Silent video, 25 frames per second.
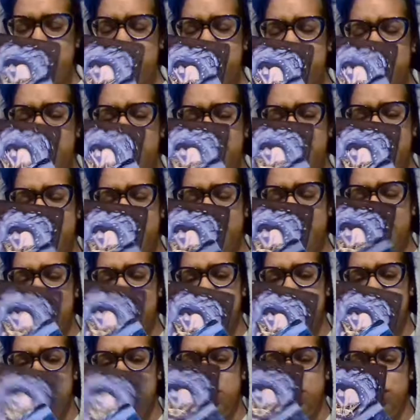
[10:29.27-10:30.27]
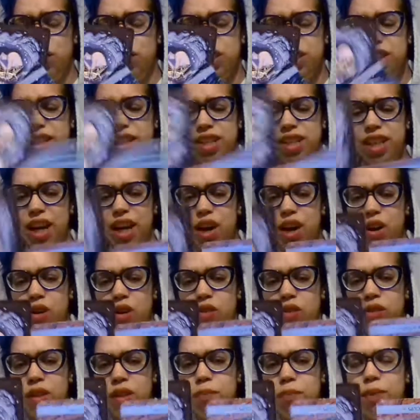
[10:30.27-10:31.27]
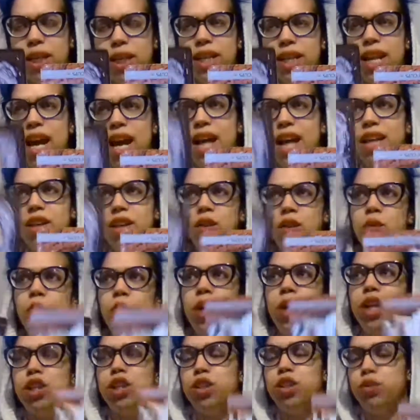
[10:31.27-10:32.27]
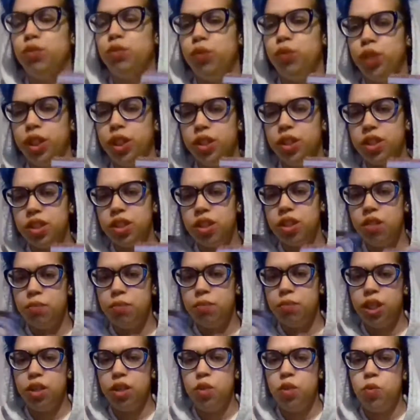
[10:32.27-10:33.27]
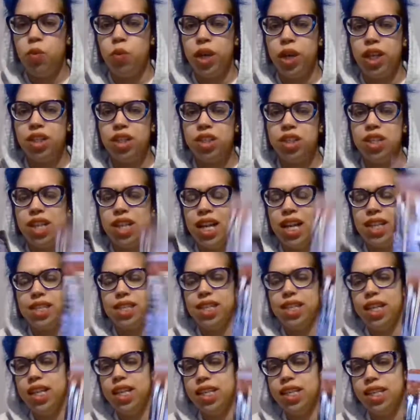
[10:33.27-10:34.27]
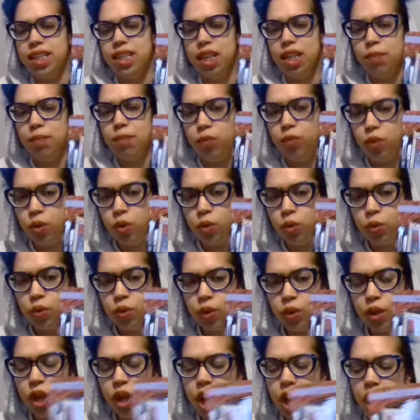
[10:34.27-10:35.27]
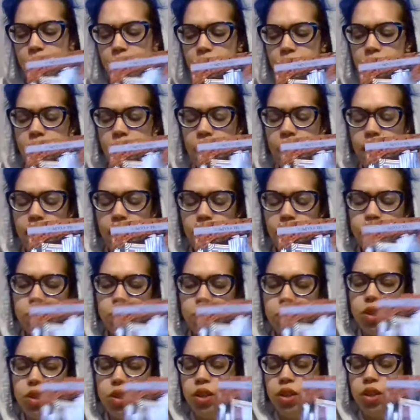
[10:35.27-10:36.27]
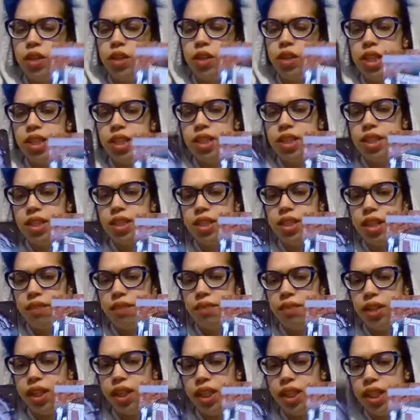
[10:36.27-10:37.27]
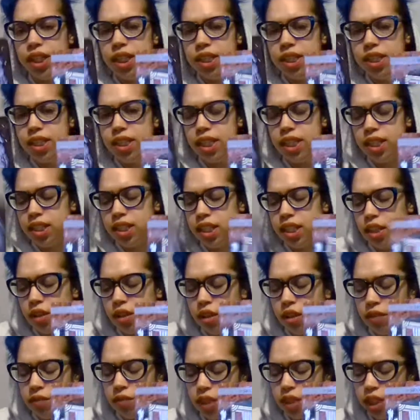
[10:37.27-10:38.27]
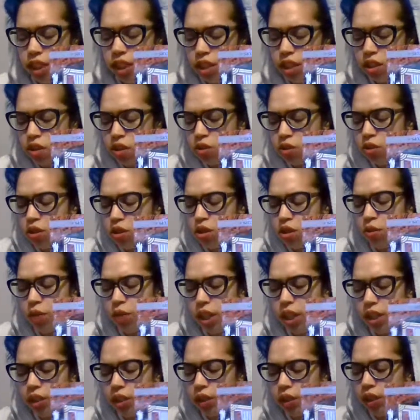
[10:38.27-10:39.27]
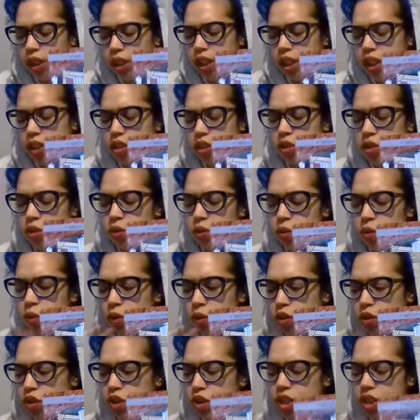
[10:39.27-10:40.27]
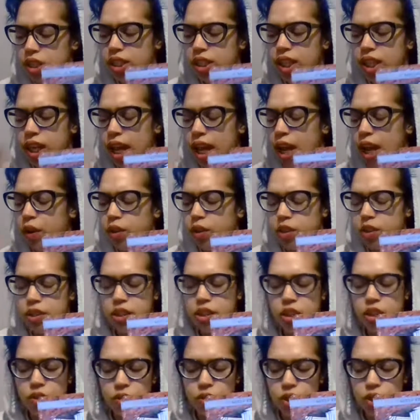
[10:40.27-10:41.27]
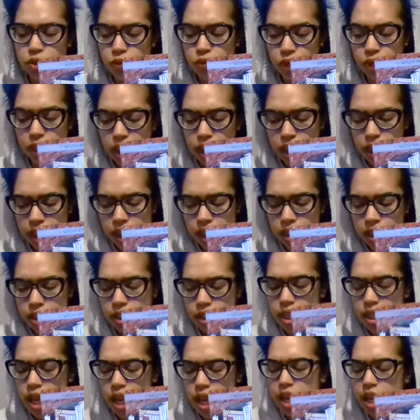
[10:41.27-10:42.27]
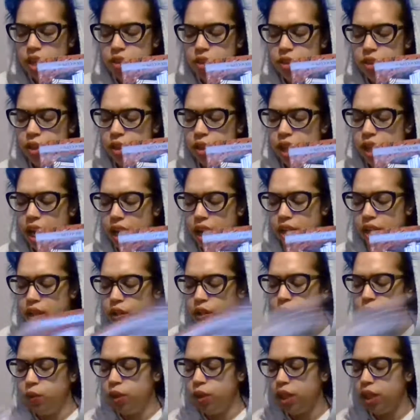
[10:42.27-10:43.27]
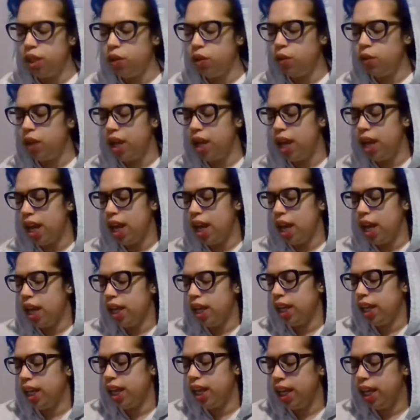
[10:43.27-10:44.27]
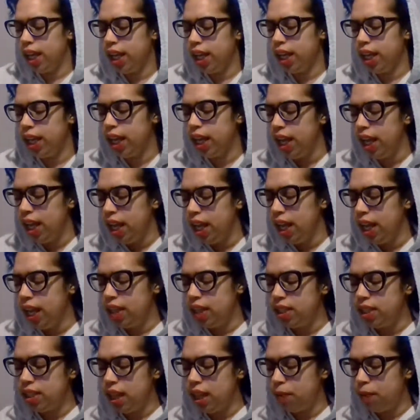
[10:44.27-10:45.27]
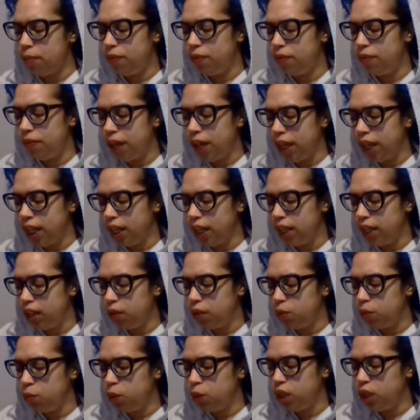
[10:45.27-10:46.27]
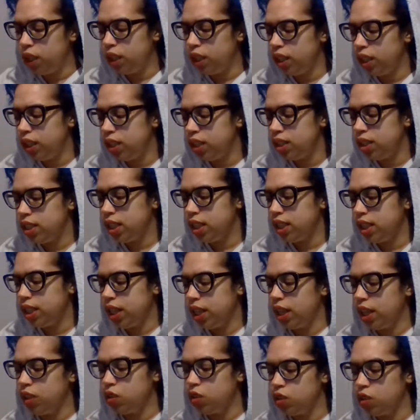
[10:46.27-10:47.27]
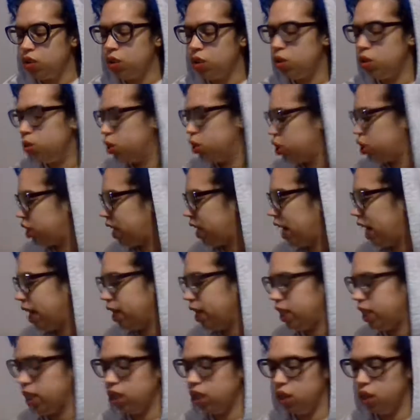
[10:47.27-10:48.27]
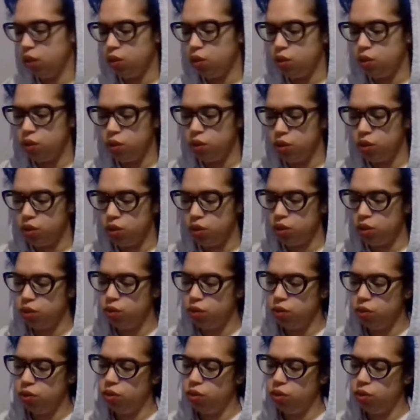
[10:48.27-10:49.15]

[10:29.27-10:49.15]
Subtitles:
against yourself, but not in a way to free yourself, but in a way to not take a step forward. So there is definitely a sense here of needing to surrender, needing to just allow yourself to release so that you can go ahead and stop fighting what it is that your soul is guiding you to do.